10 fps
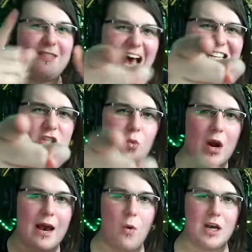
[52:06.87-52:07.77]
That's
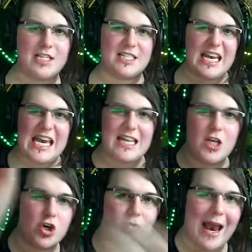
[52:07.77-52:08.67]
what I want to see in
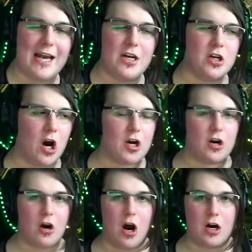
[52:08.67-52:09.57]
the Grand
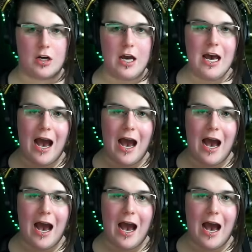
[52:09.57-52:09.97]
Gardener arc.